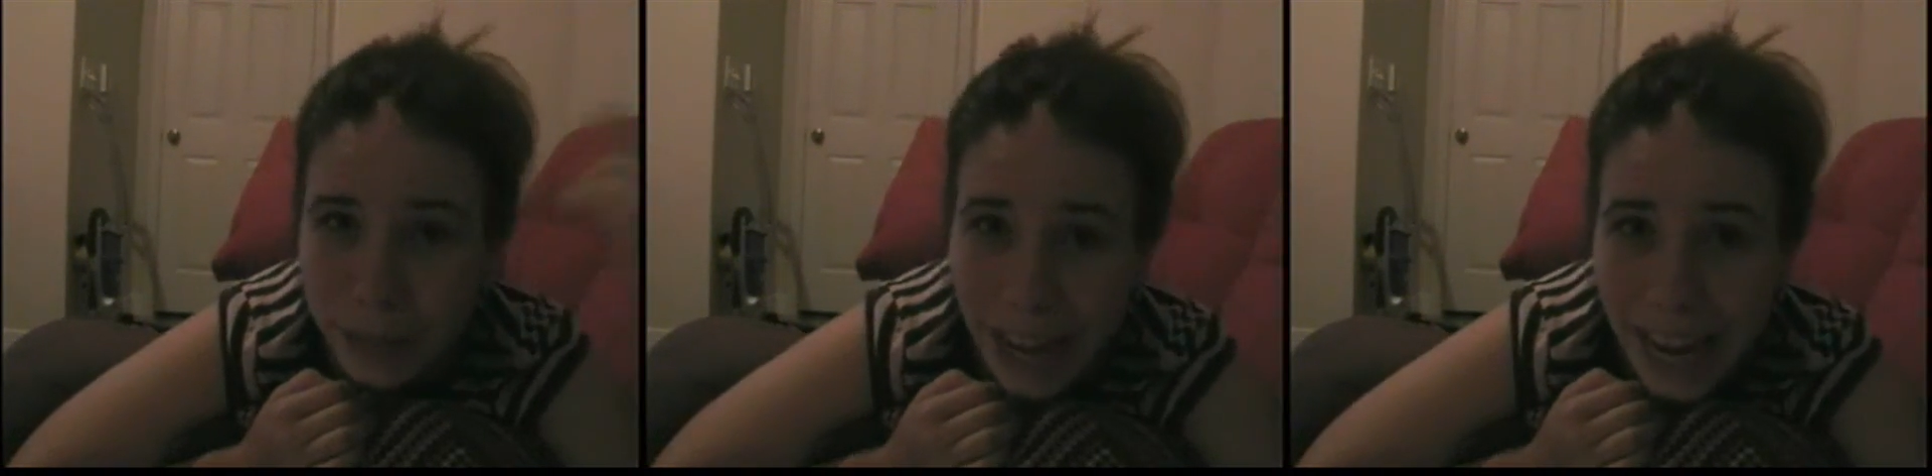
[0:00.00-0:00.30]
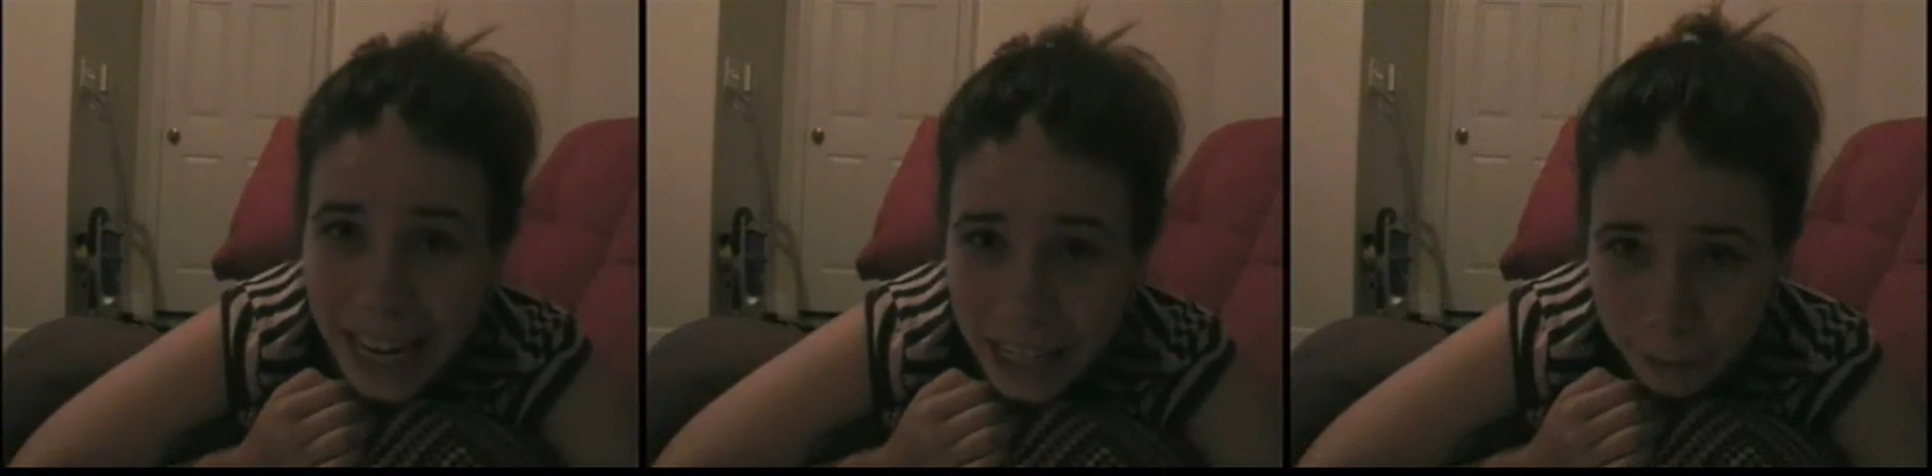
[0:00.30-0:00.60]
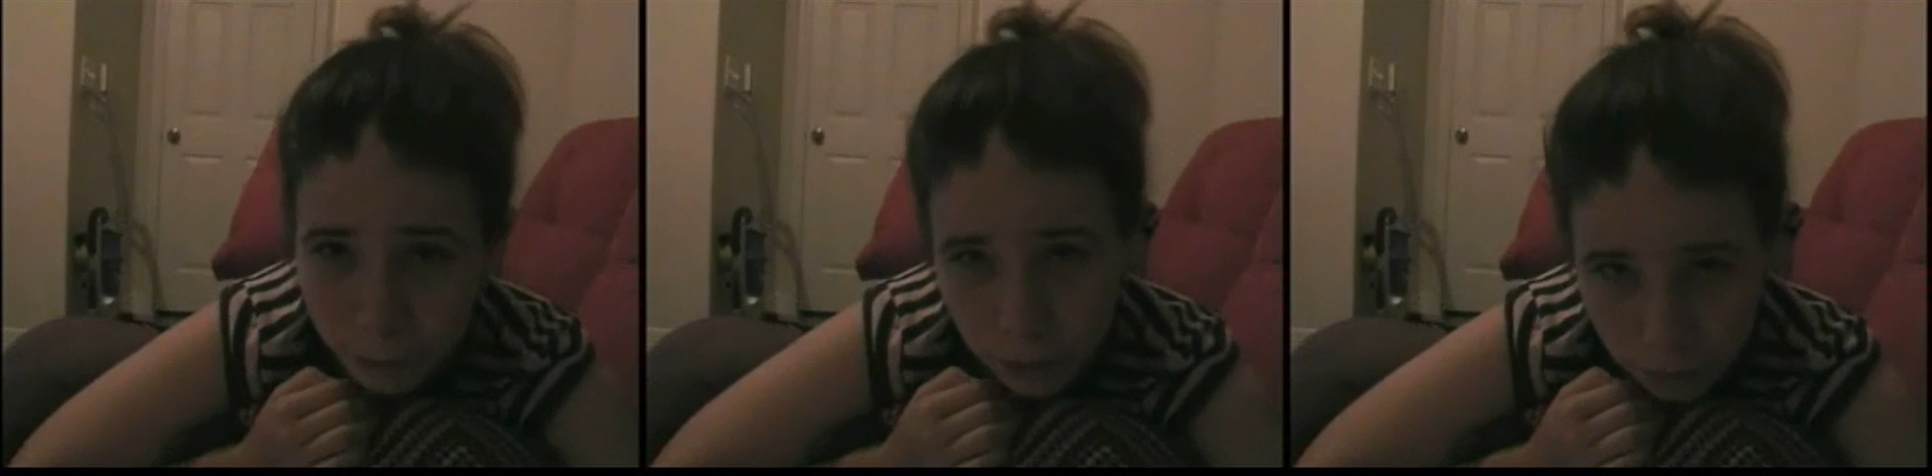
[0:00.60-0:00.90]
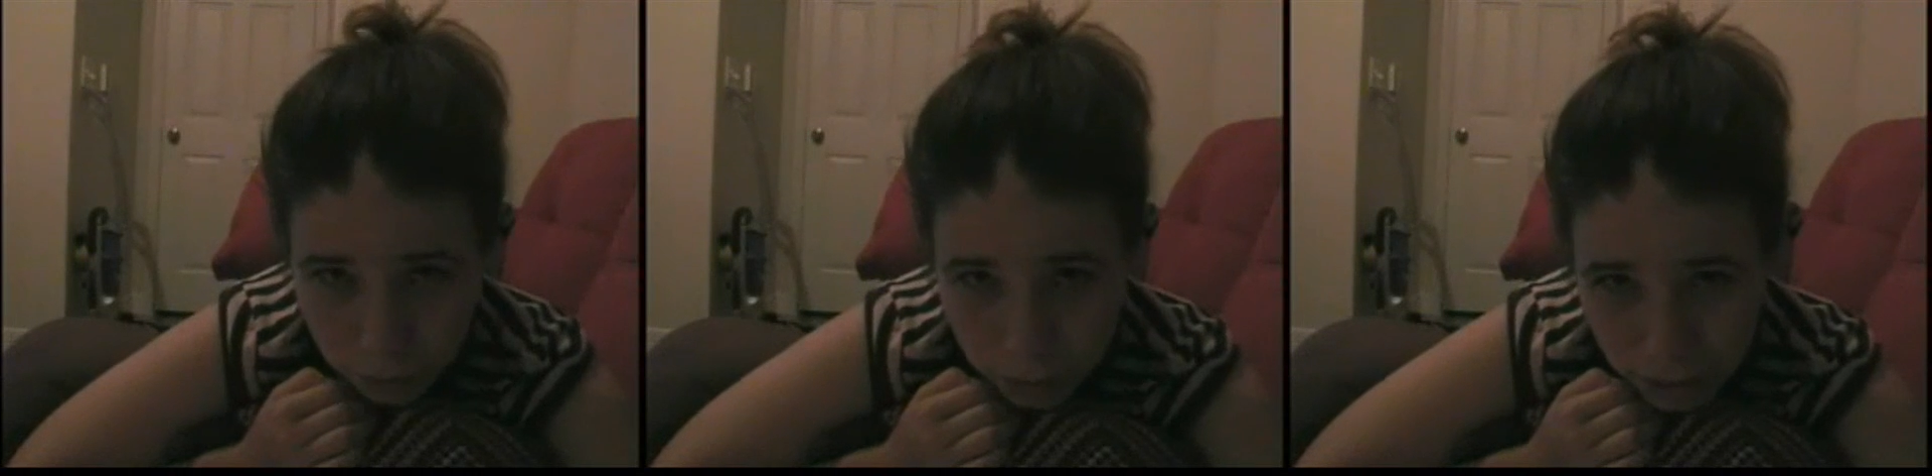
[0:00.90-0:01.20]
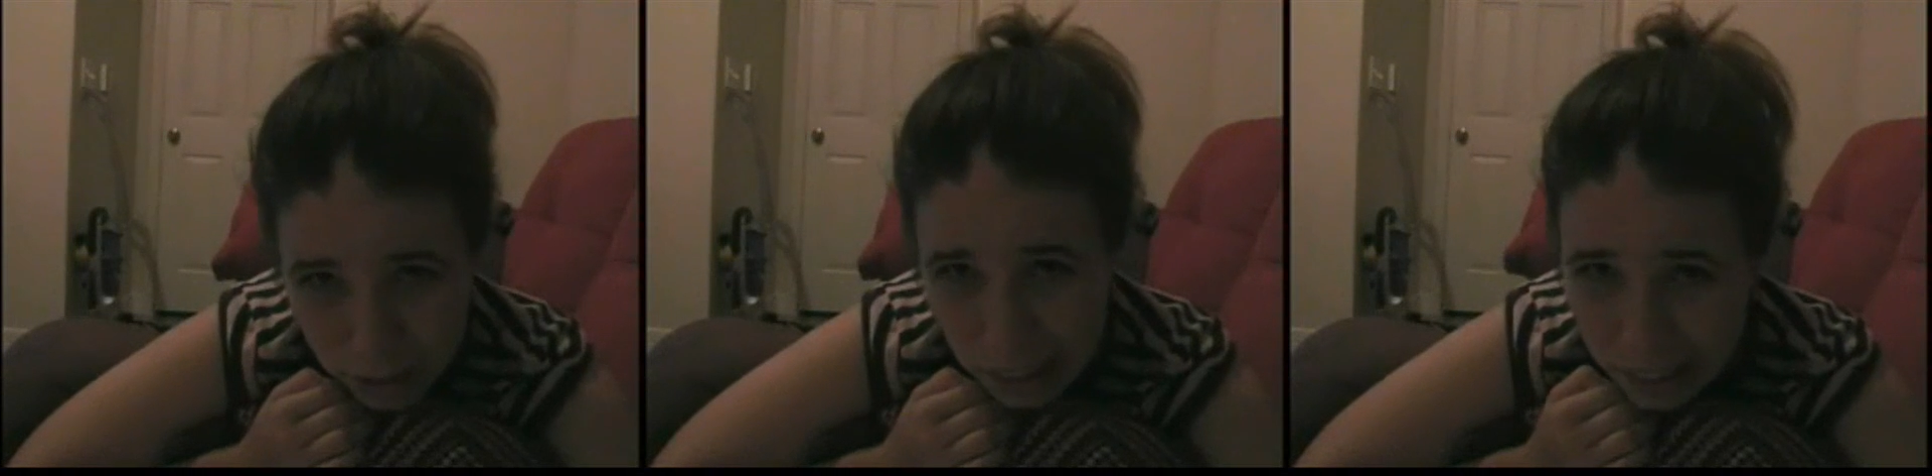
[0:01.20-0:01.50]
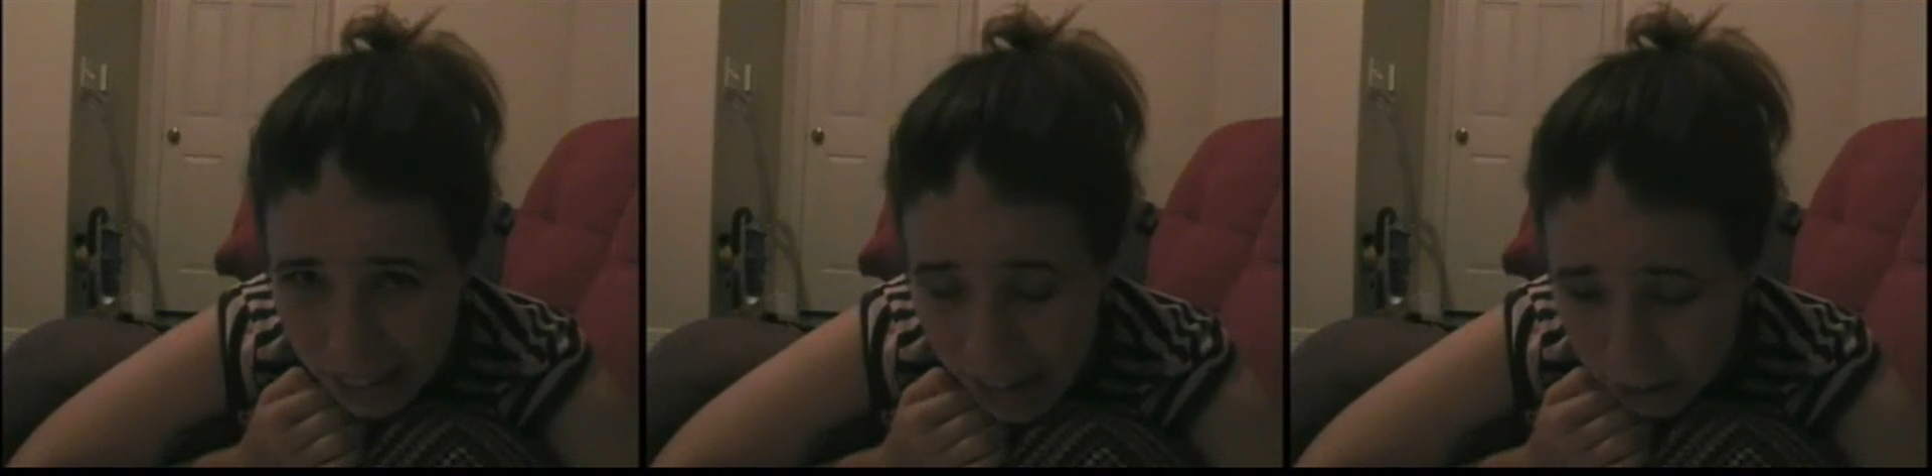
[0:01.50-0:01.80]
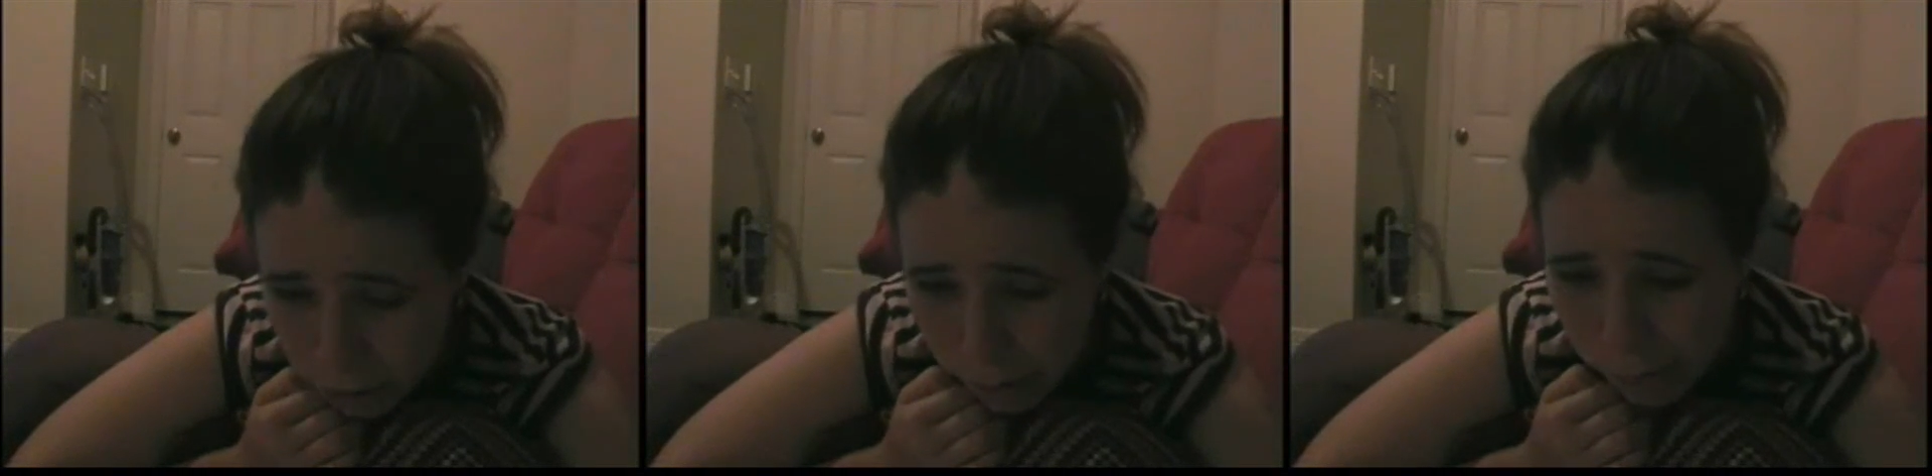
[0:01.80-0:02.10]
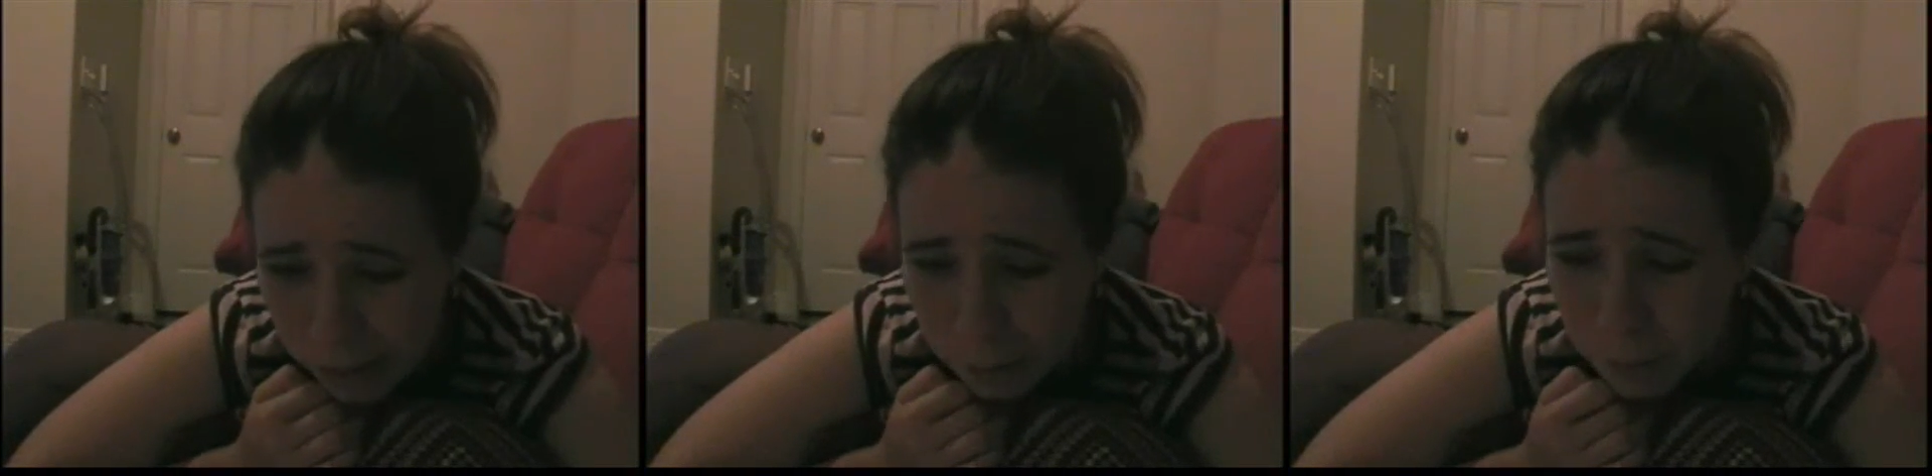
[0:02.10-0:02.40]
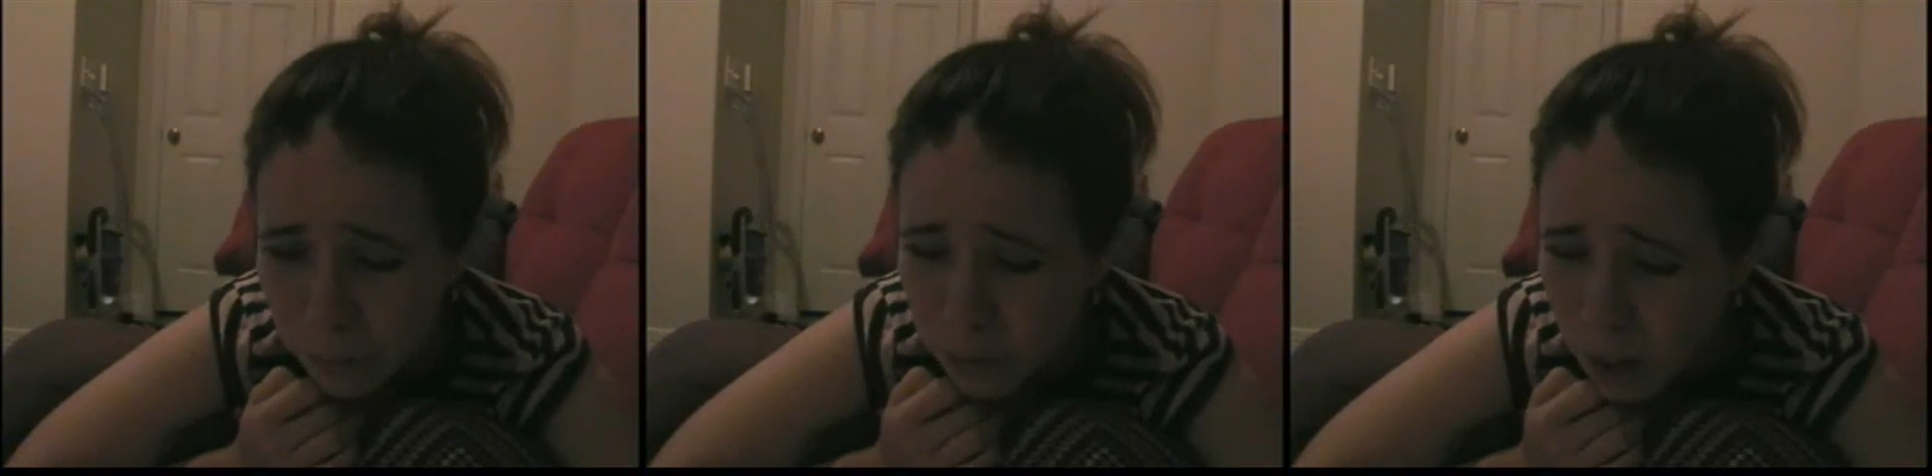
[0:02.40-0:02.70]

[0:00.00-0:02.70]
behaved when I was like 10 or something.